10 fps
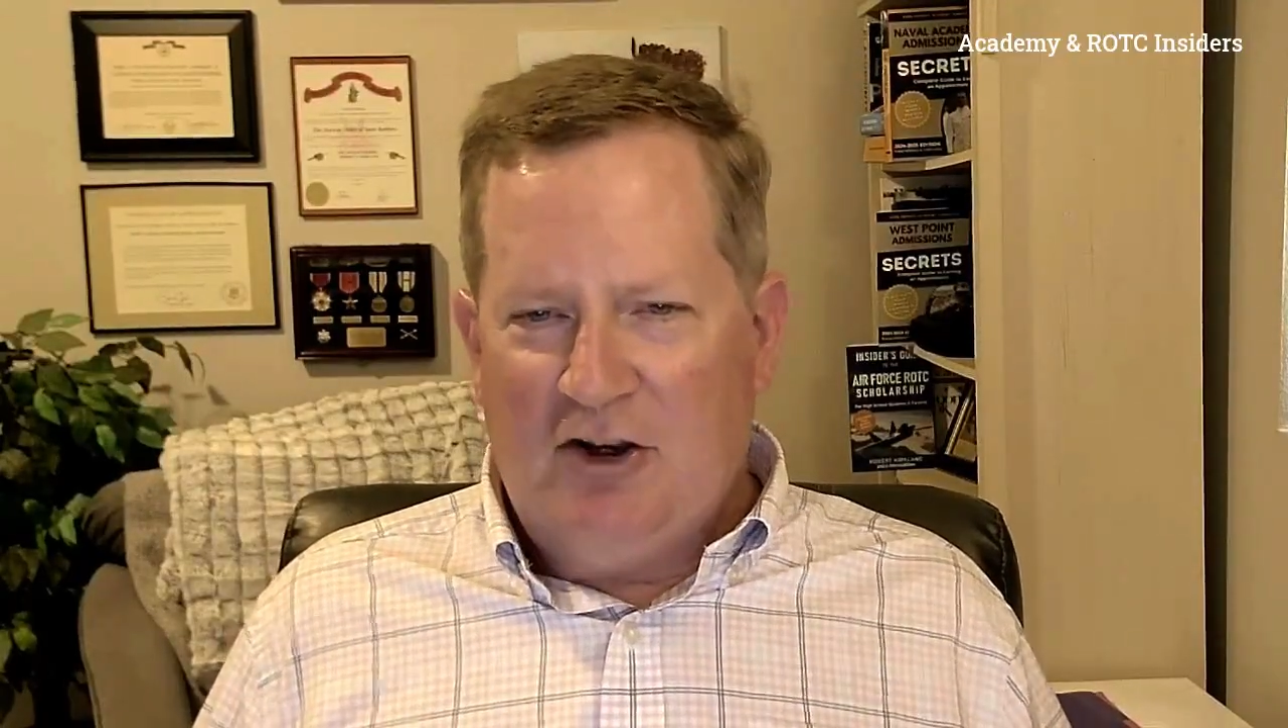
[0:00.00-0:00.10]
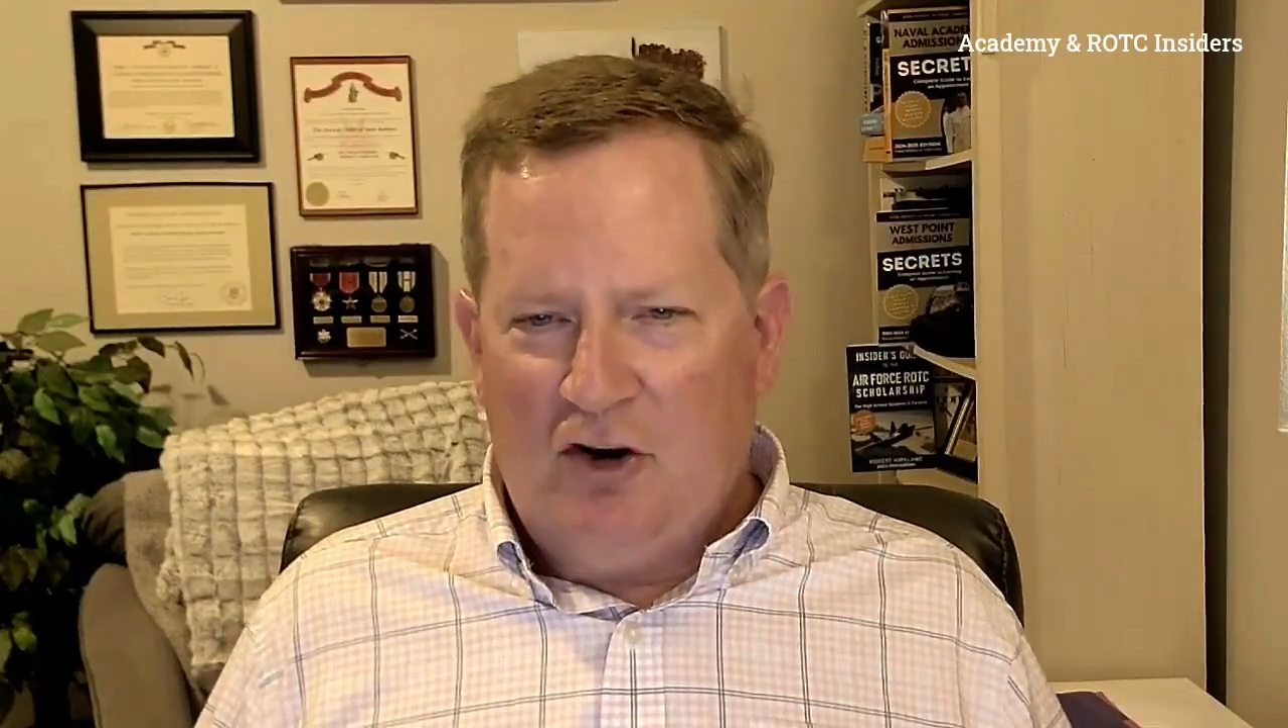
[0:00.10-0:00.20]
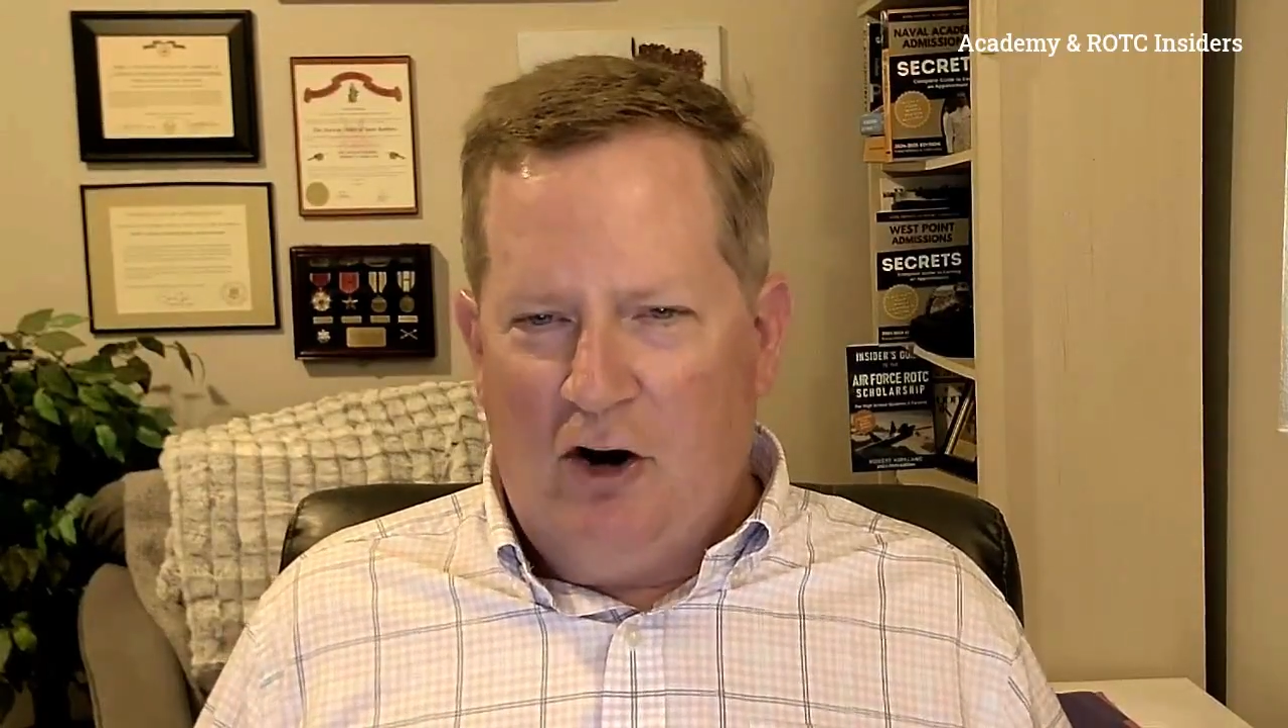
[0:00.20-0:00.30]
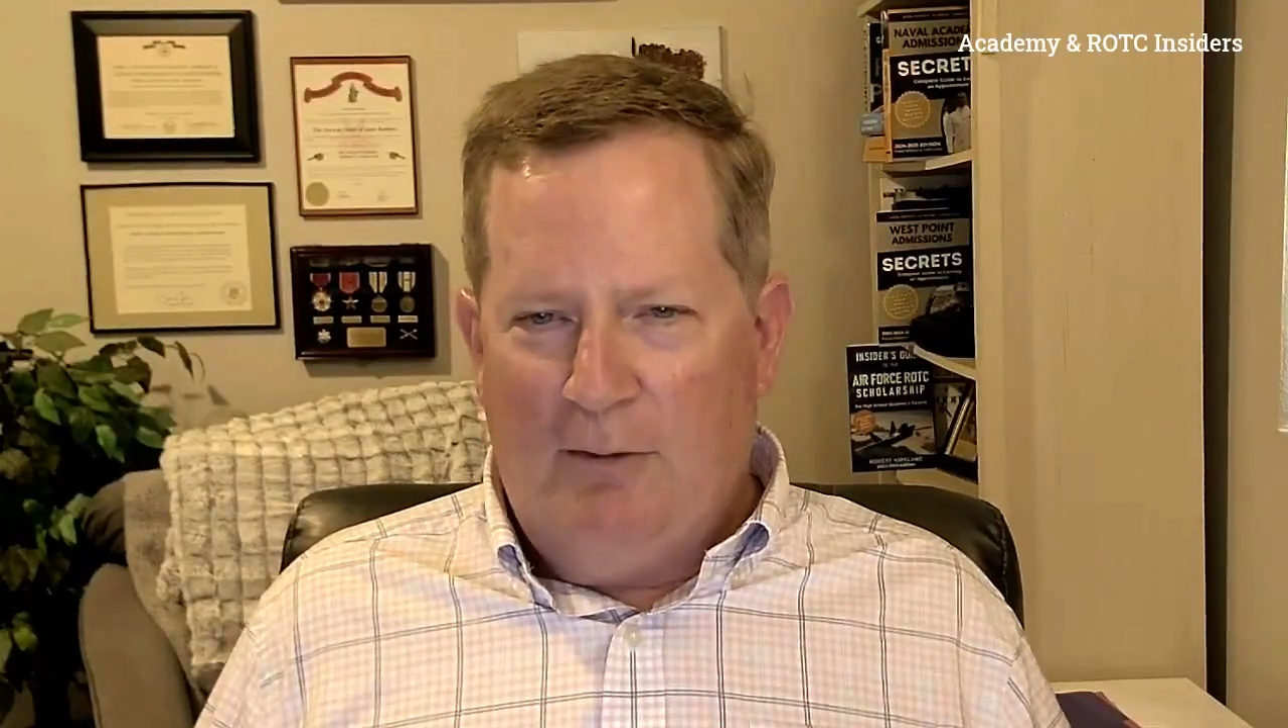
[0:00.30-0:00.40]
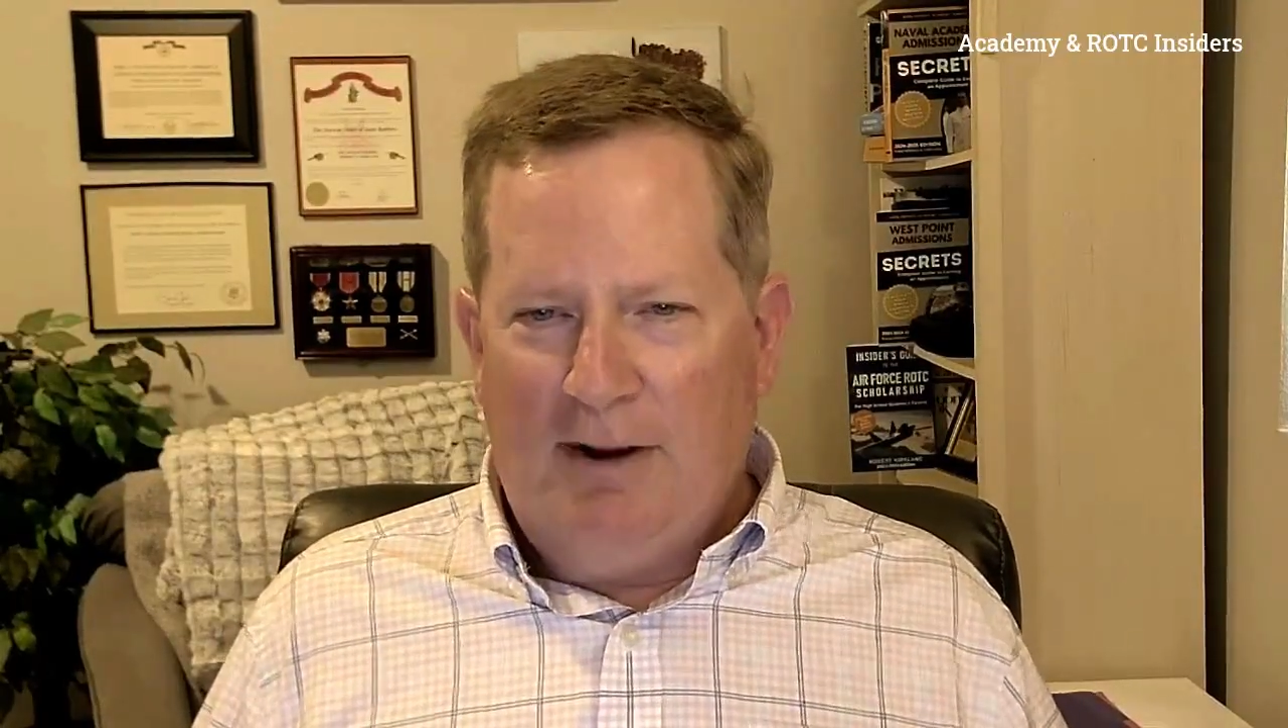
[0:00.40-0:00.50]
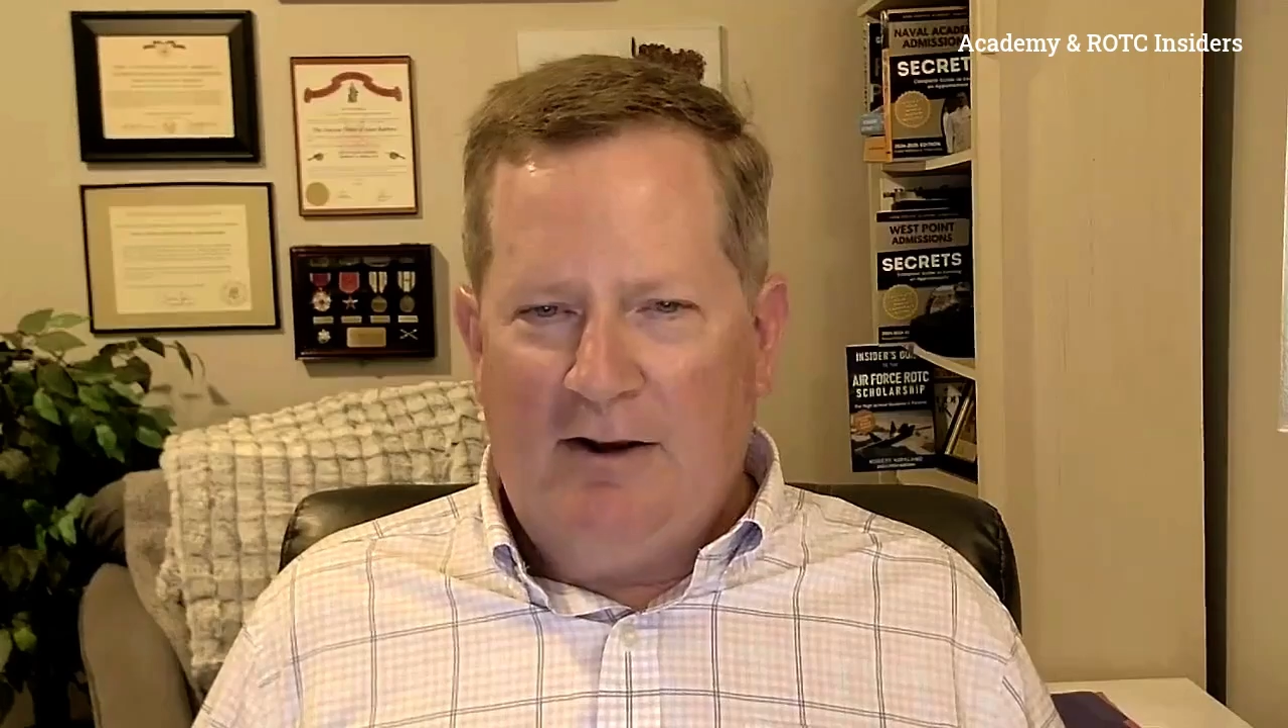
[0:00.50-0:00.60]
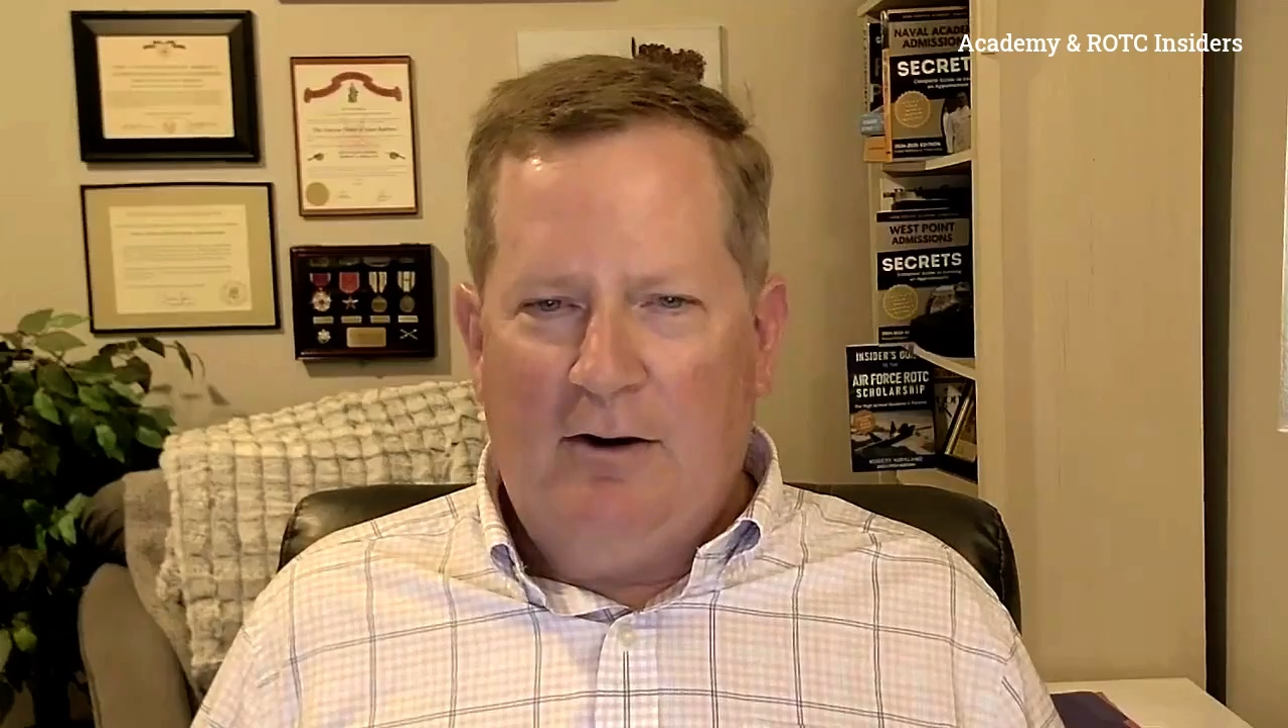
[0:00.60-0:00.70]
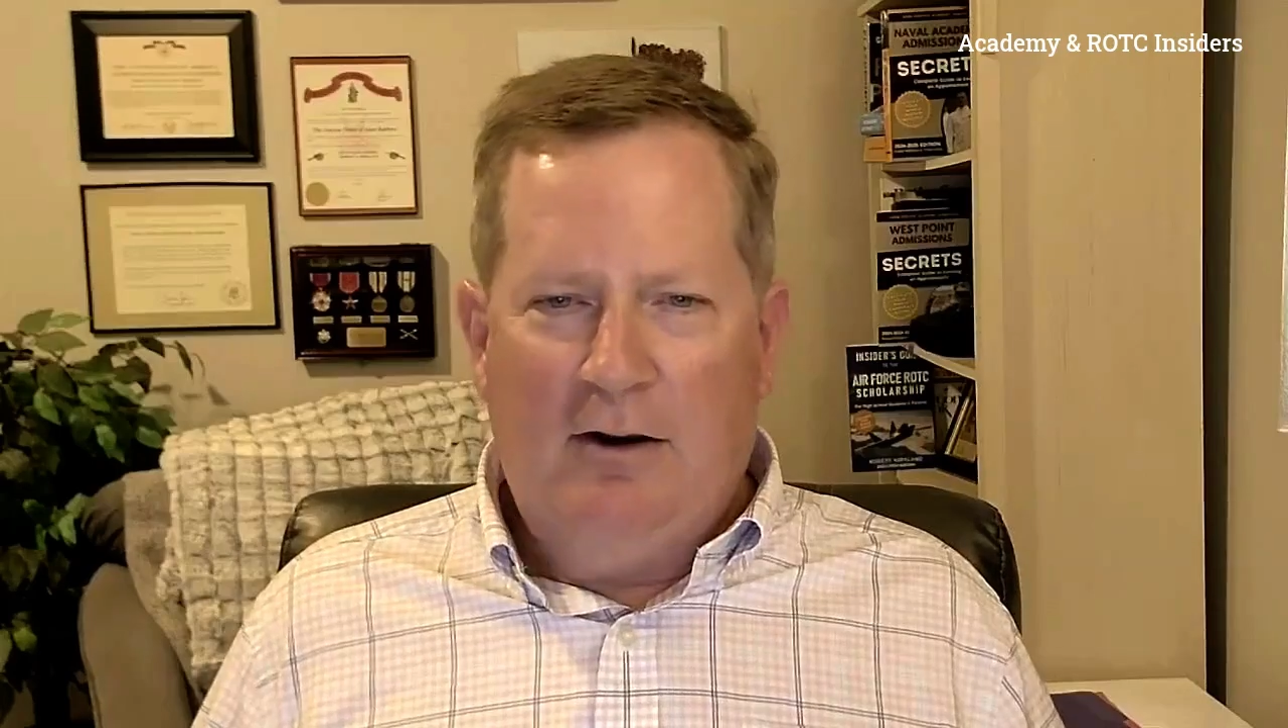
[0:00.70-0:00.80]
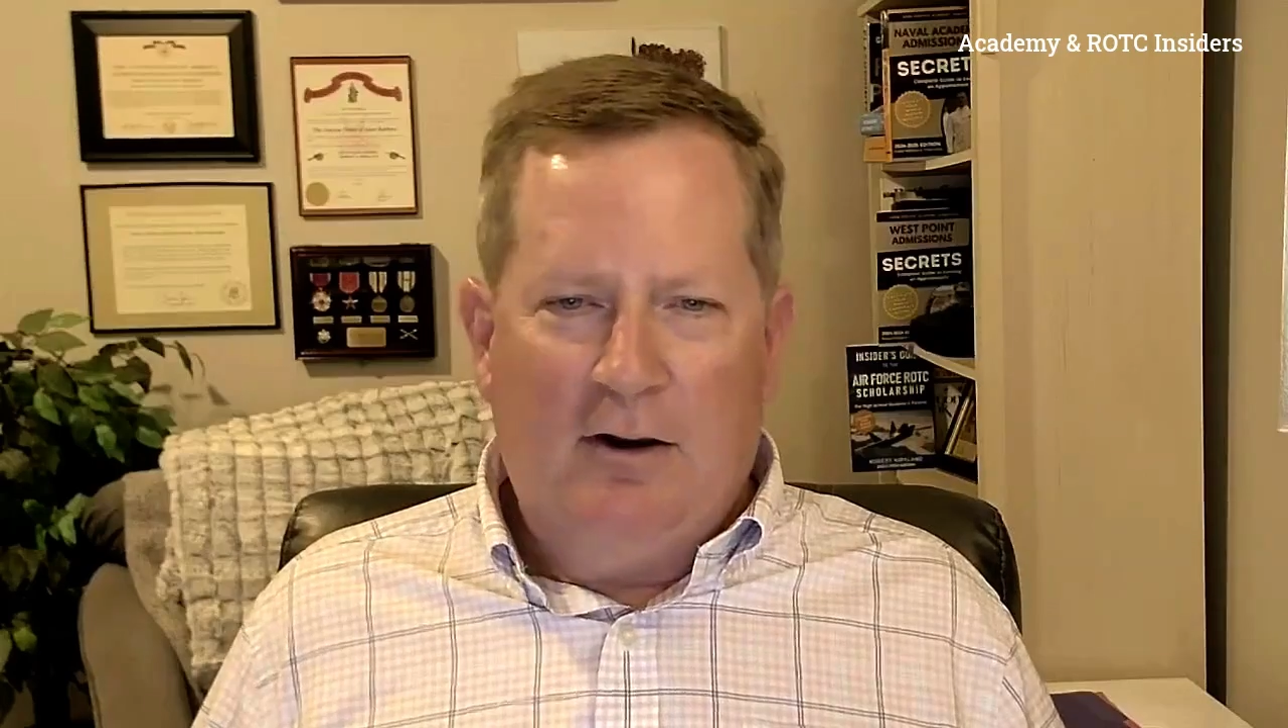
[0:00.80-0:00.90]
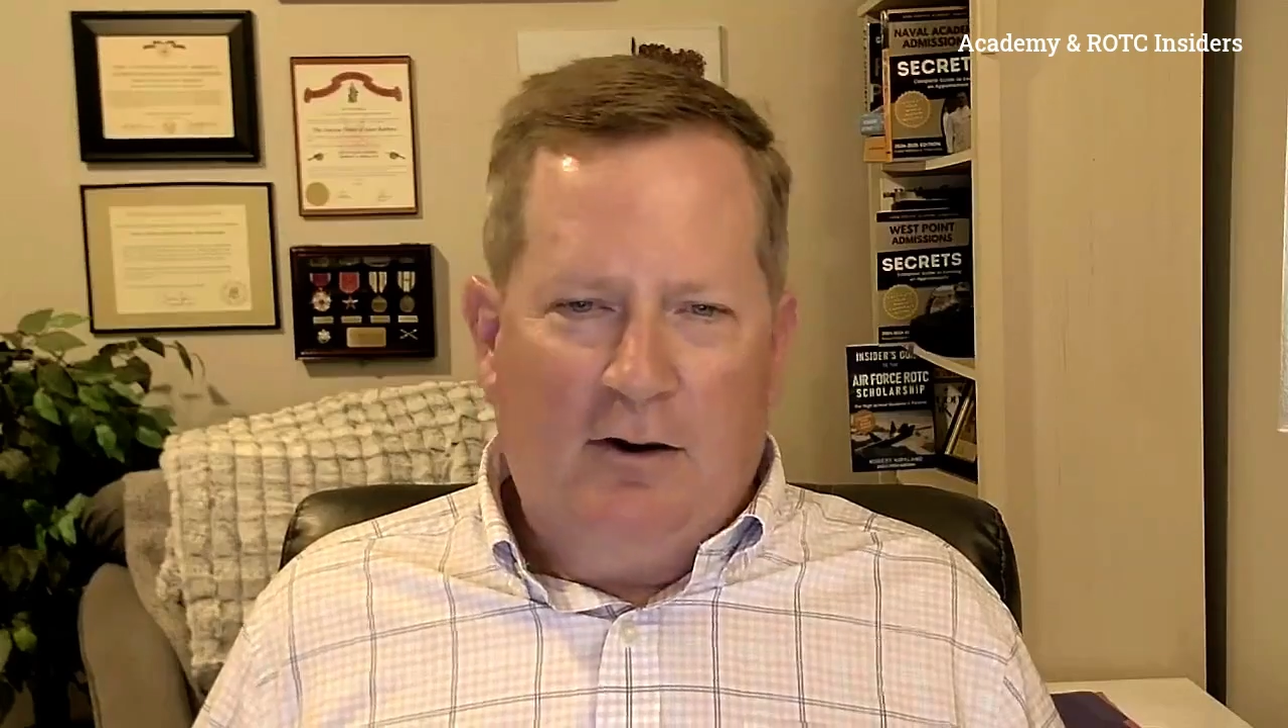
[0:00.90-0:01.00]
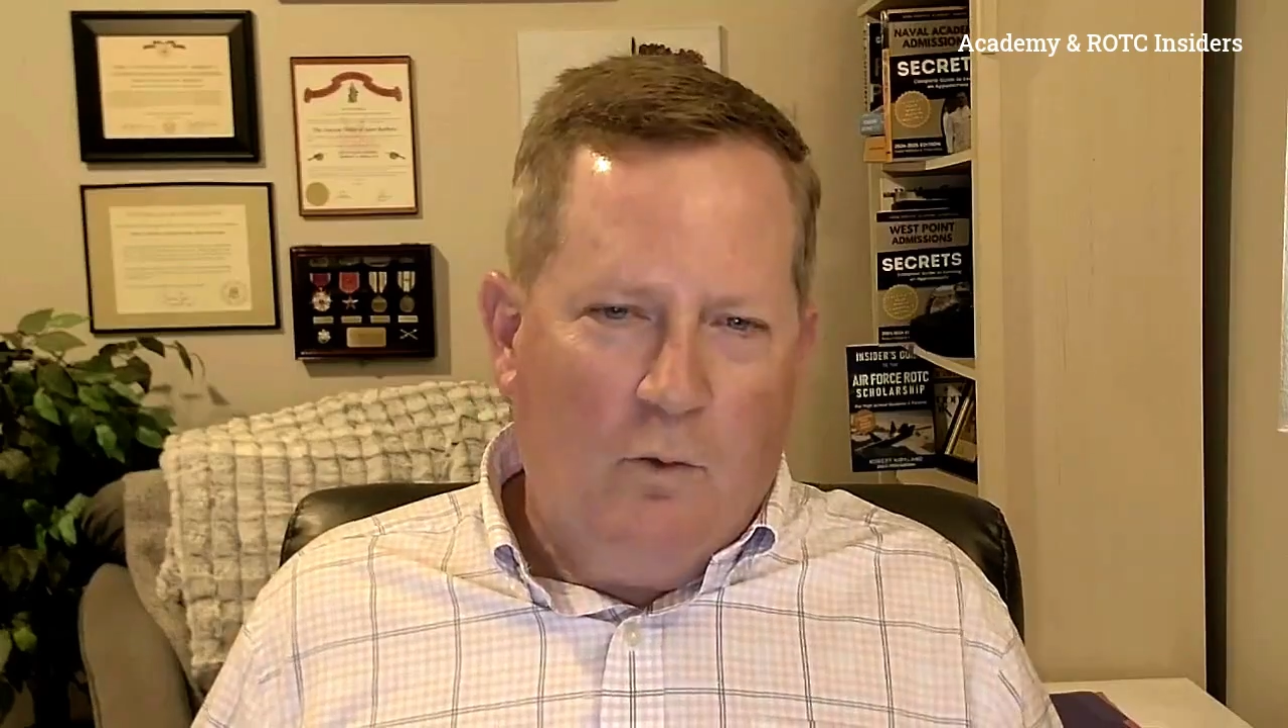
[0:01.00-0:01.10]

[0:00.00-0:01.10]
determine